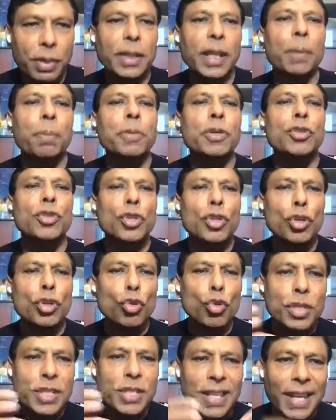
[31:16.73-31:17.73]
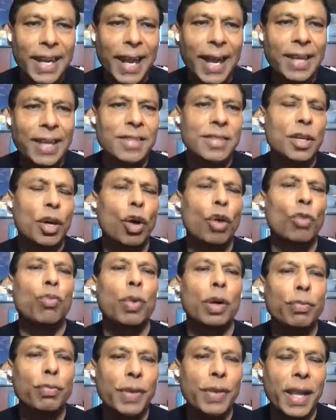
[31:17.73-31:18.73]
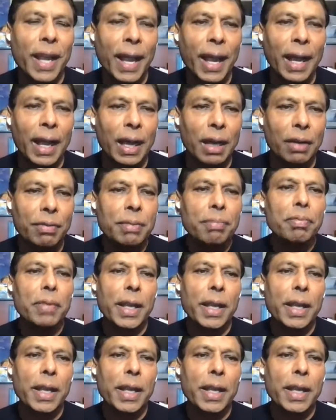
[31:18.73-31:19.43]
That means use less of what we have,